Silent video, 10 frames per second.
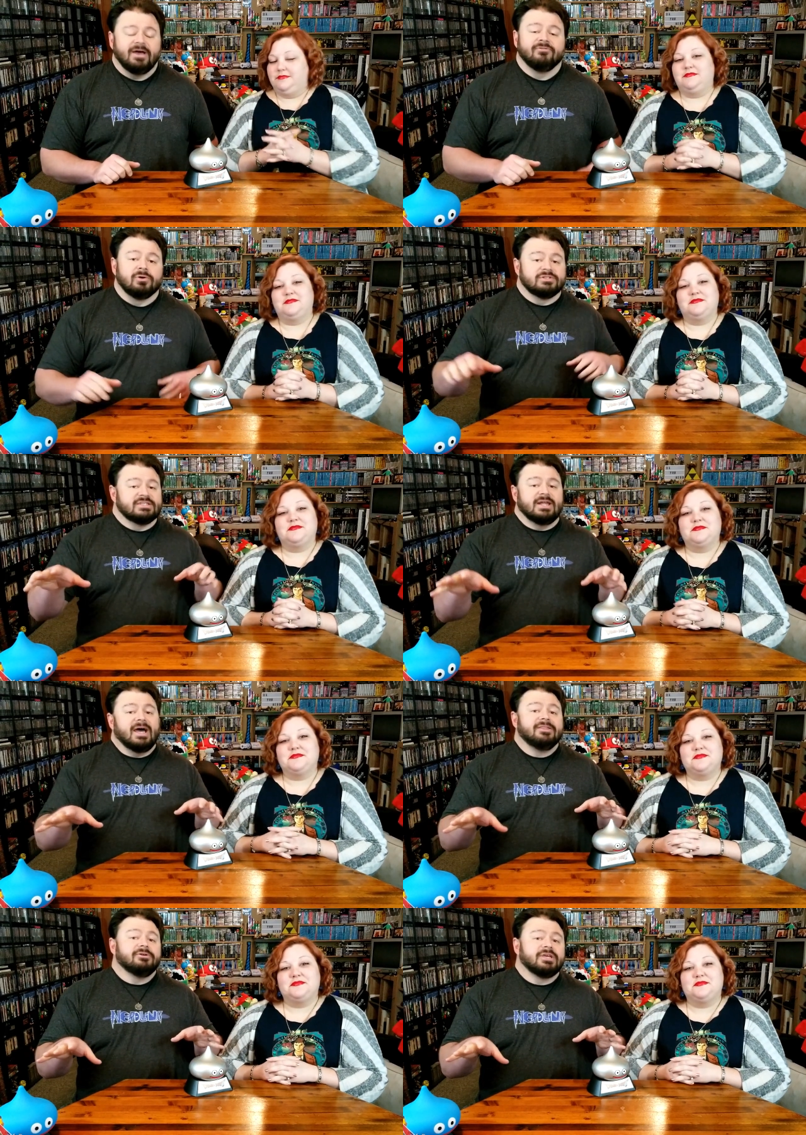Speaker 1: of course, in
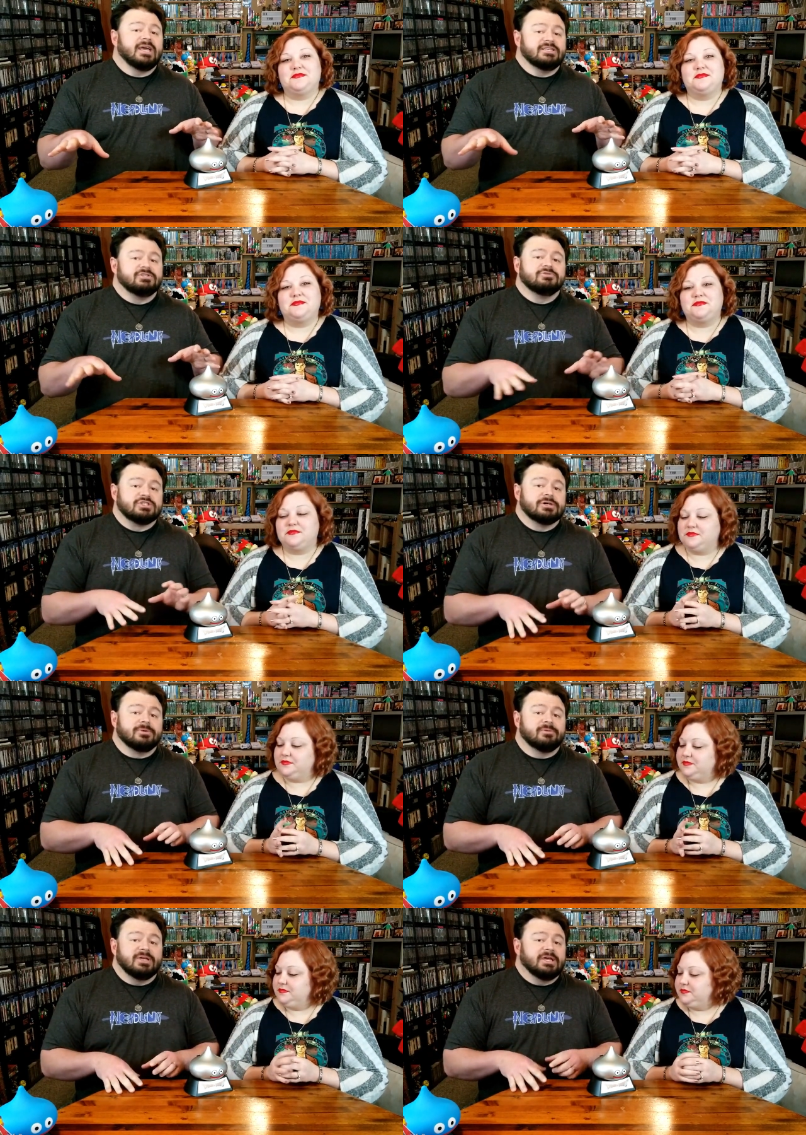either case, you still
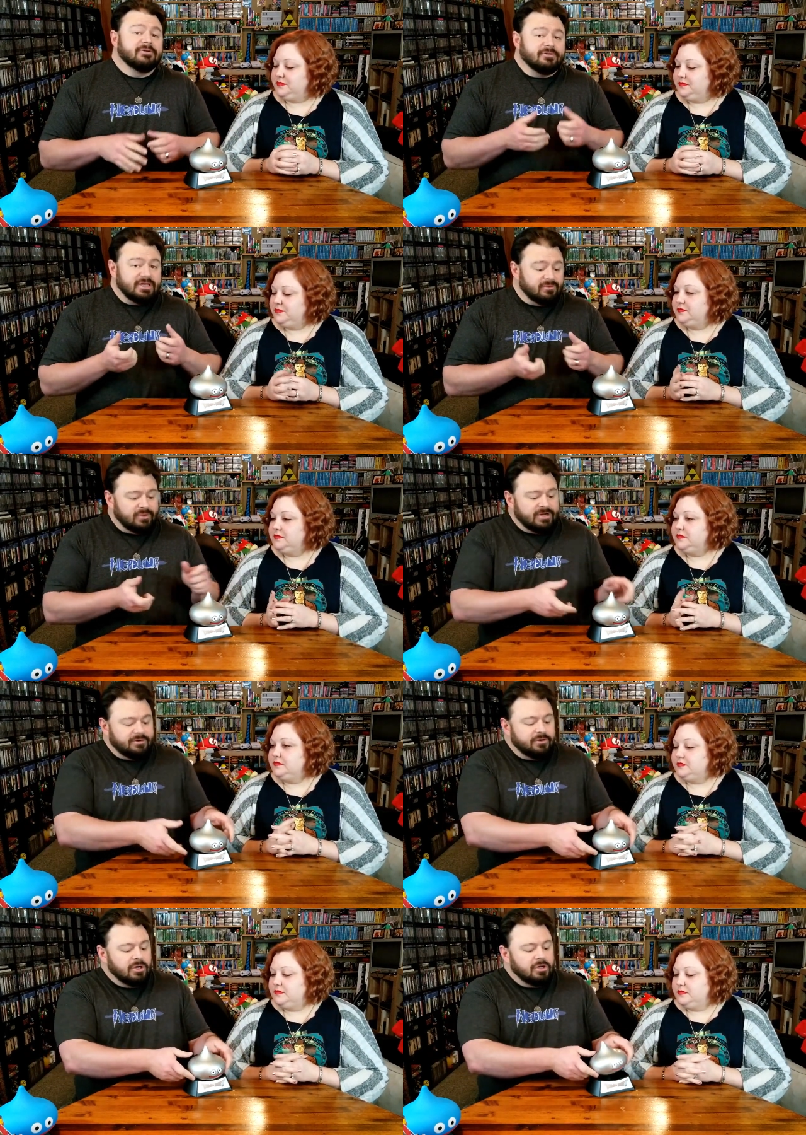want to be careful that when
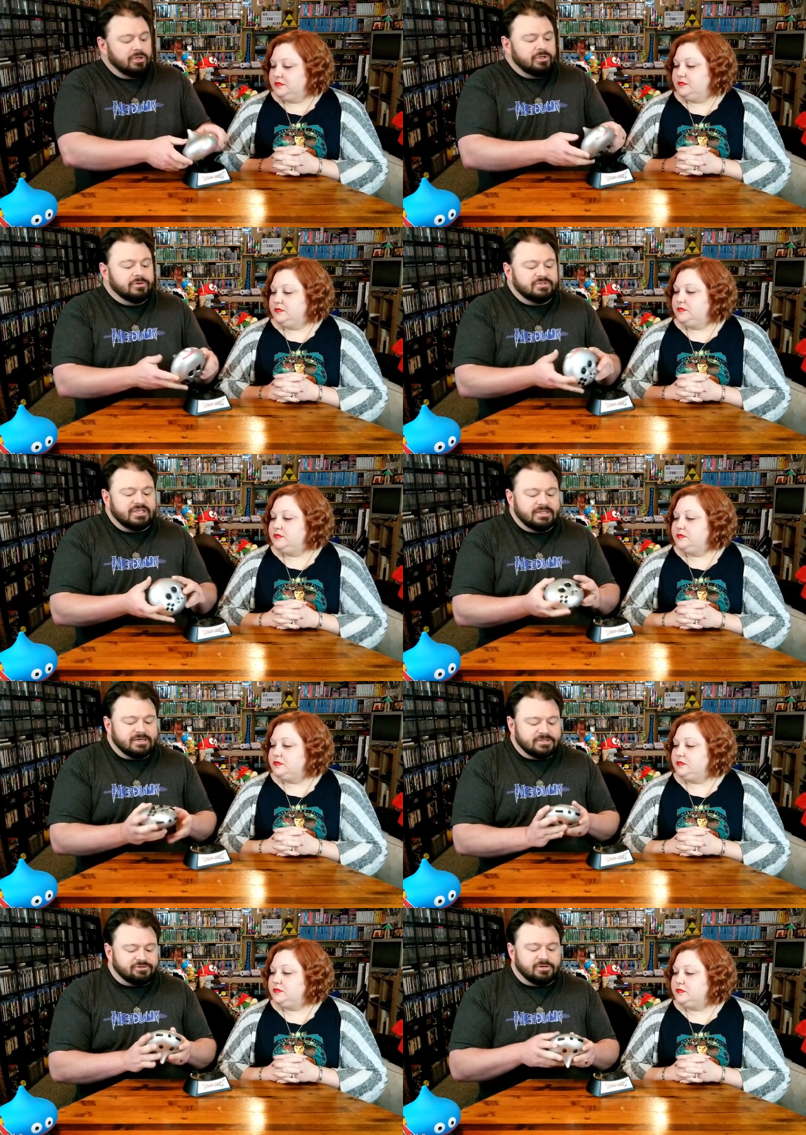you're using
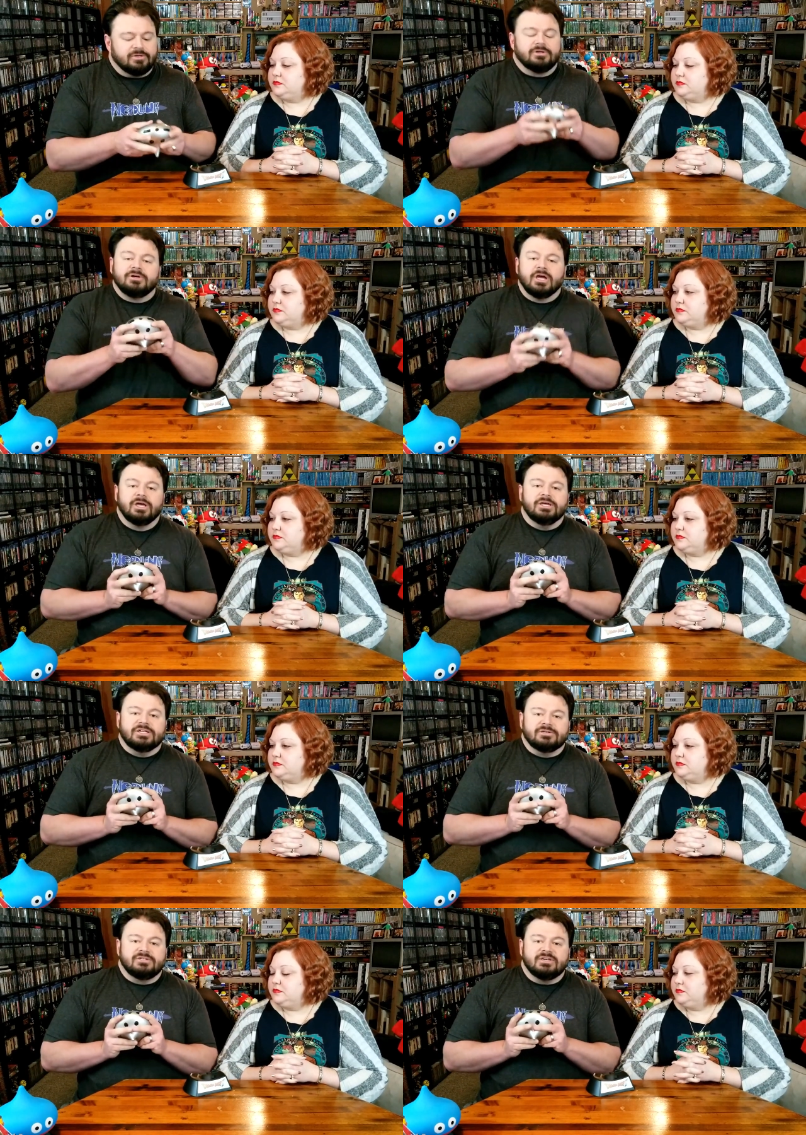the controller,
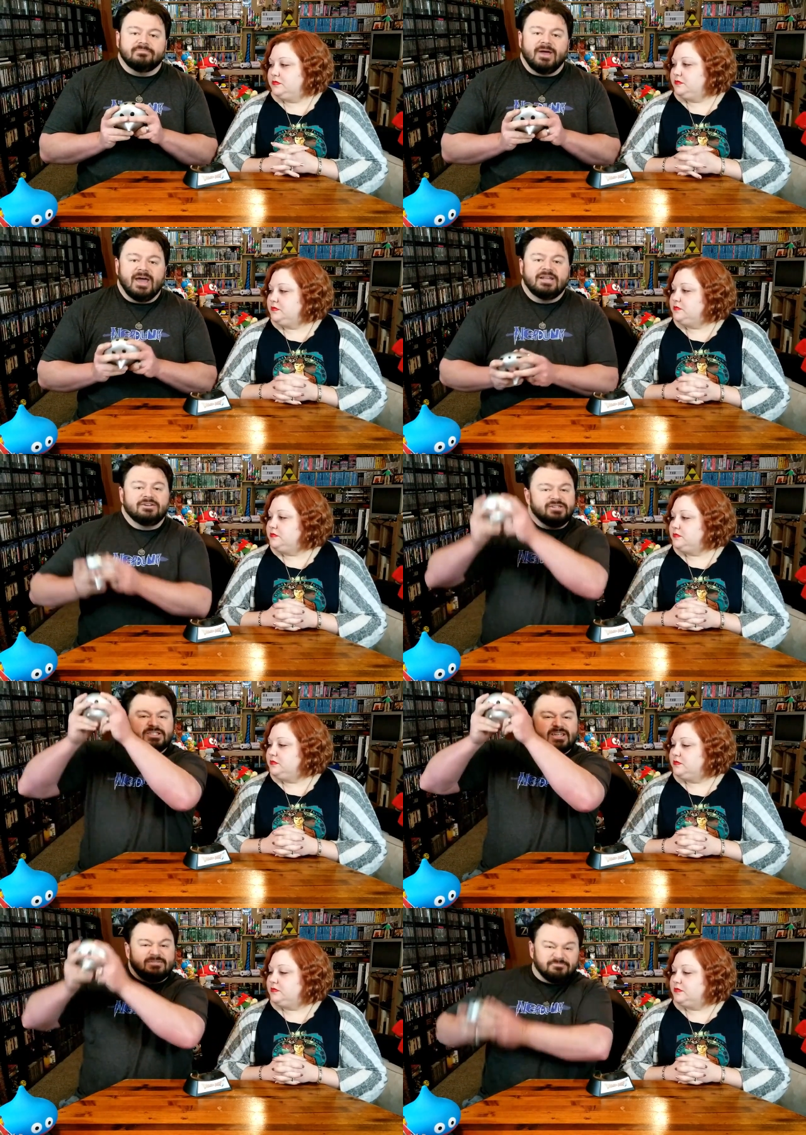you don't get mad and you're
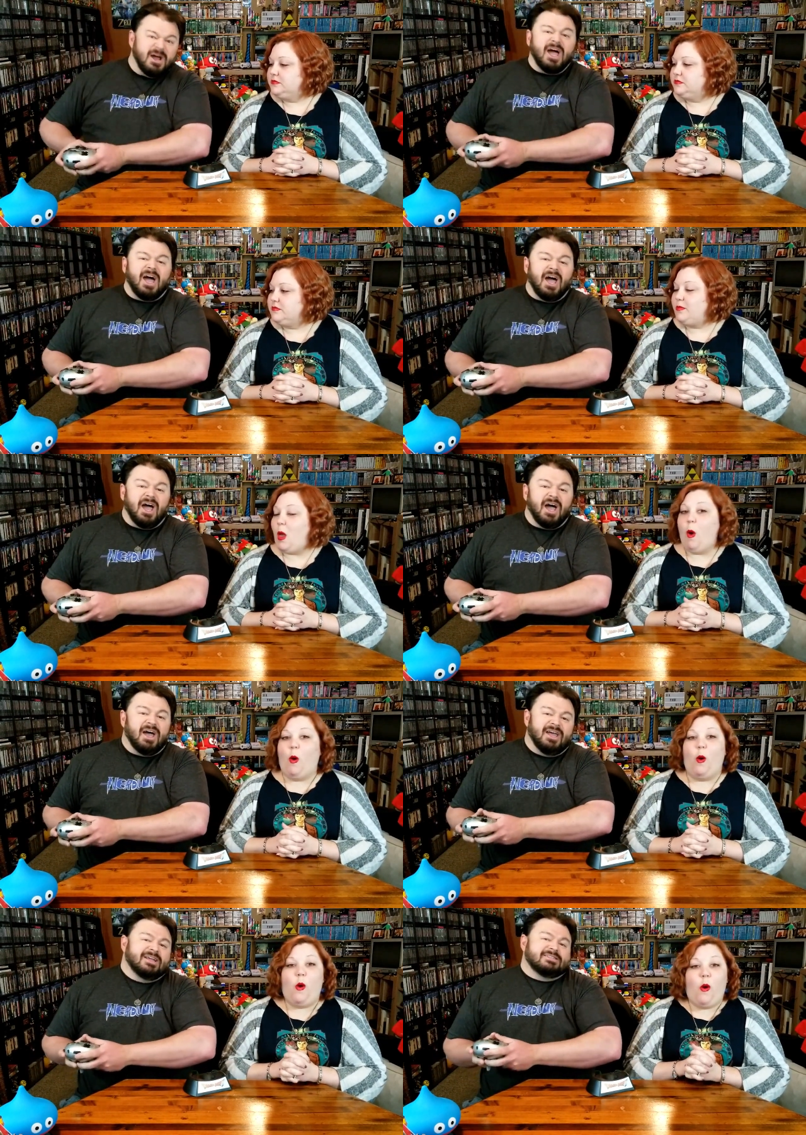just like,
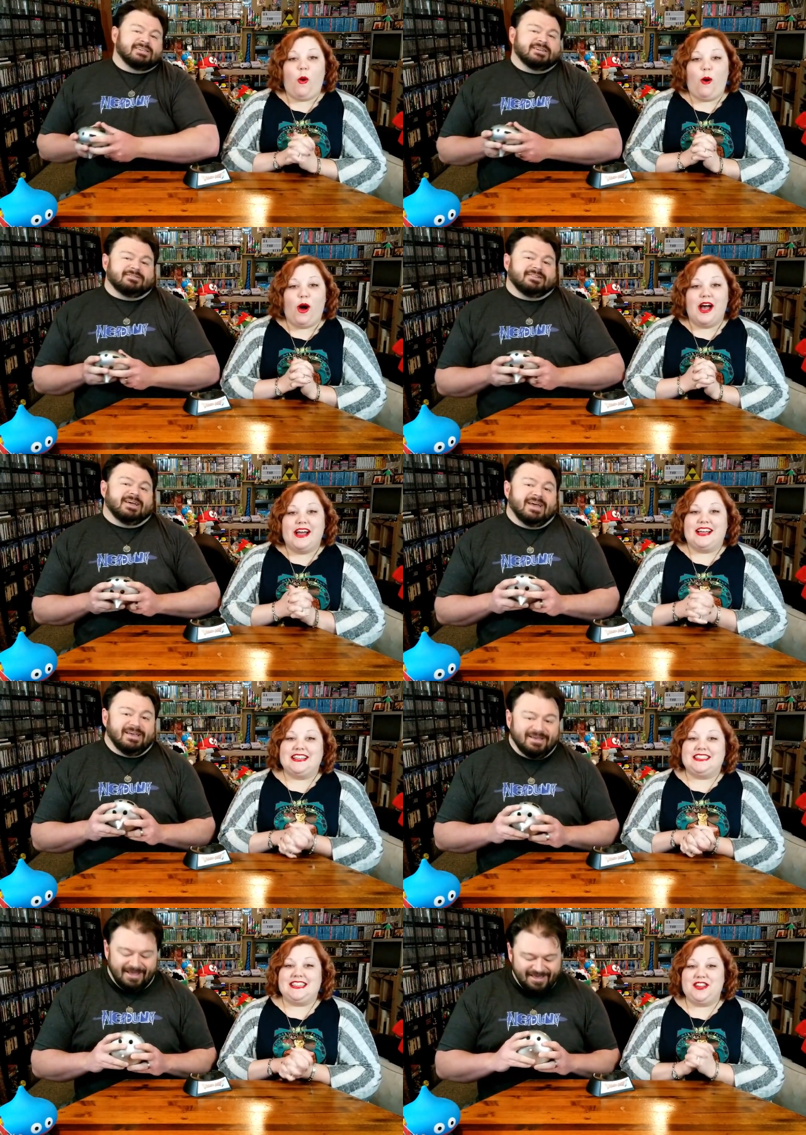rah, oh, until your leg.
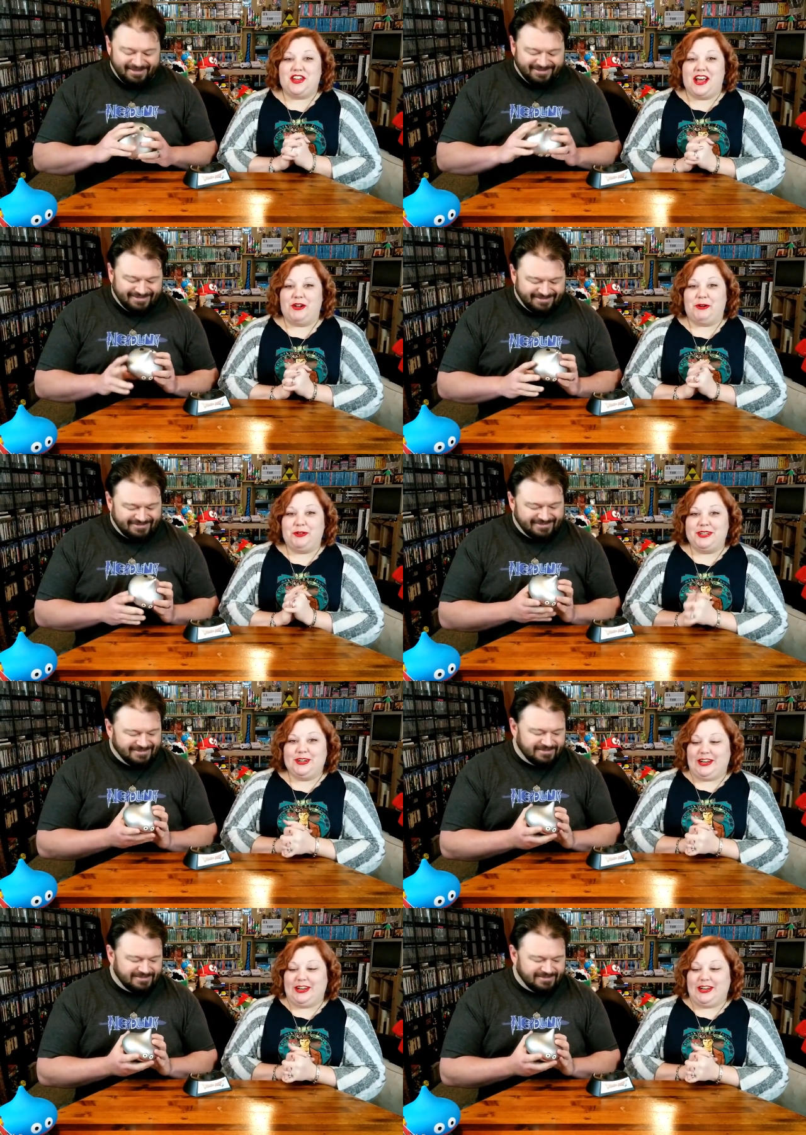Because
Speaker 2: then you got a hole in your